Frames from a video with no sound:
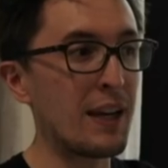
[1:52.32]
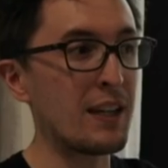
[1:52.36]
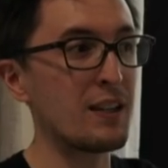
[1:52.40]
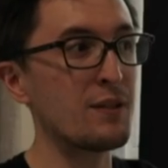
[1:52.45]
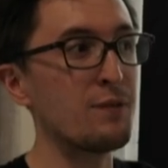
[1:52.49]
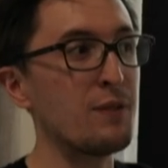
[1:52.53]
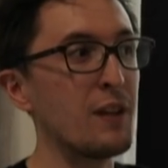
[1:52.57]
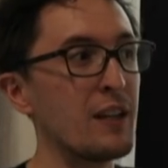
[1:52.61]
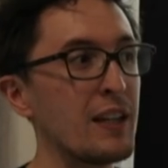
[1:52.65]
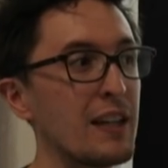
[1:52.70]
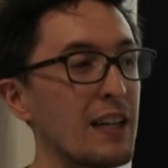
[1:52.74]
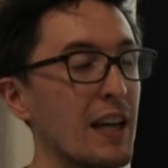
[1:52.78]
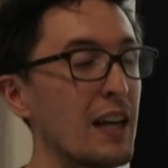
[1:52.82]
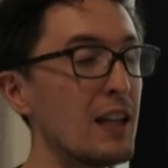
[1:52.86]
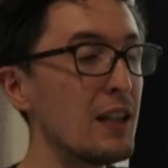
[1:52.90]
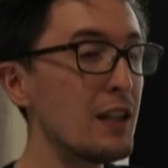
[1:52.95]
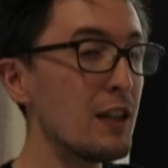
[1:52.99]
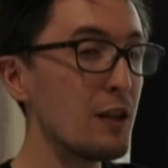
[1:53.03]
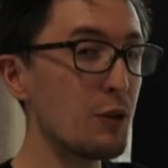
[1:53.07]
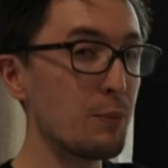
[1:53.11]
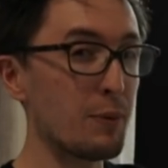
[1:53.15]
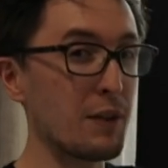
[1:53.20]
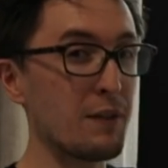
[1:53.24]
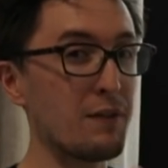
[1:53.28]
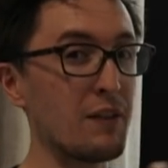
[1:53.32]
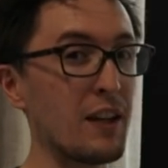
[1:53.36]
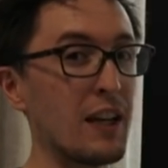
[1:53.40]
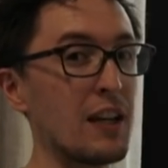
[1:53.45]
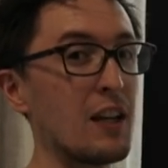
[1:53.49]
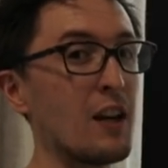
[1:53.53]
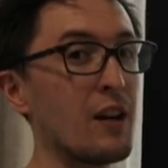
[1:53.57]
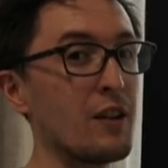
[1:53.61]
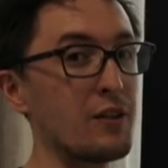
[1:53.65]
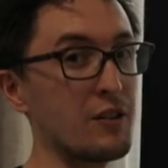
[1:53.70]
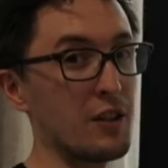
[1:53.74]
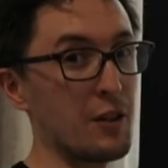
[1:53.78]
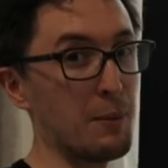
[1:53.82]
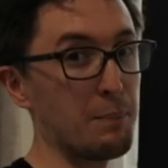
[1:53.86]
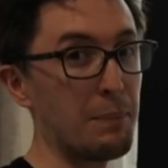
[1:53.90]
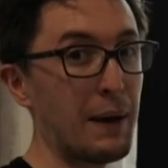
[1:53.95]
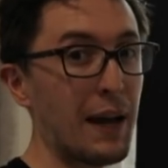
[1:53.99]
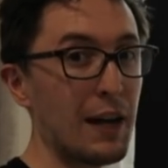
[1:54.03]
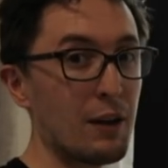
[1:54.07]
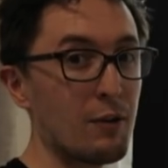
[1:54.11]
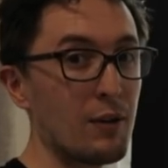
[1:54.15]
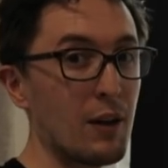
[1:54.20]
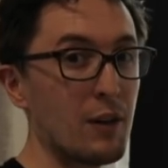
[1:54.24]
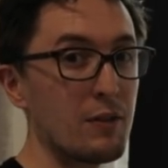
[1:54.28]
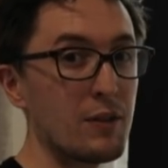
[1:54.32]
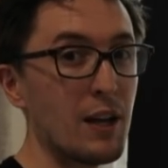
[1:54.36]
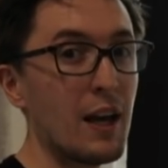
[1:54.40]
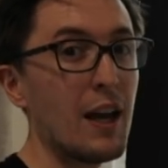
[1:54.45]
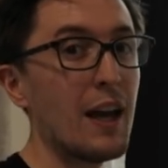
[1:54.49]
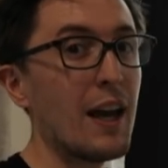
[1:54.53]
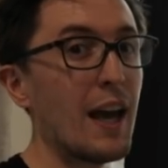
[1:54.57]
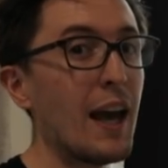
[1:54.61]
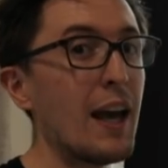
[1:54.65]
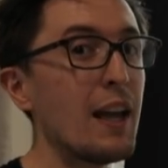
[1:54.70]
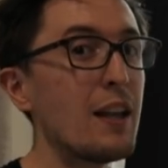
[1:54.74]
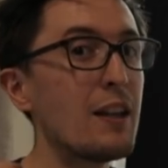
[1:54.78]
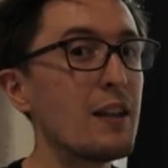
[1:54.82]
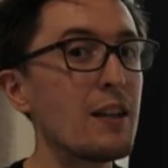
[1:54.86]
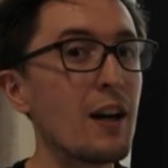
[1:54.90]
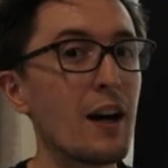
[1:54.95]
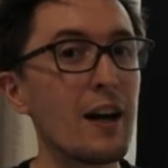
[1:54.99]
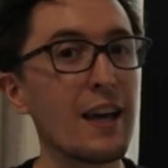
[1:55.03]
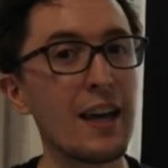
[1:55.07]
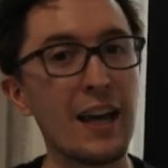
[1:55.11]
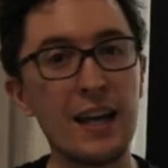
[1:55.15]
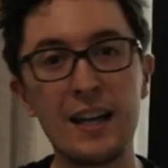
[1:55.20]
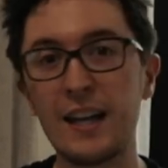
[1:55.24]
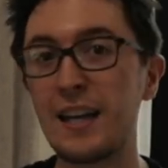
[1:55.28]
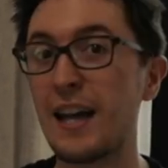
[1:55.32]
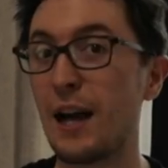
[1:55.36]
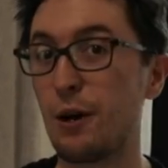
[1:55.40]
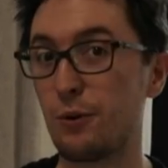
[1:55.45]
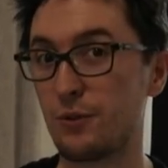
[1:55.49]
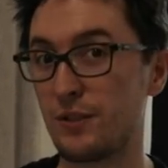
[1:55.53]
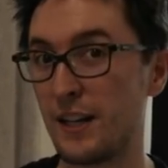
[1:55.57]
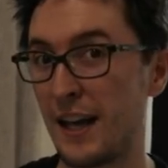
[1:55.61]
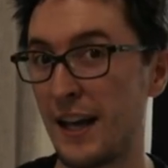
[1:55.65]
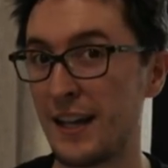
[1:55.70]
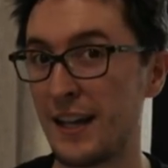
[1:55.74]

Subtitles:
way it's flooding a little bit of light onto the background and not hitting our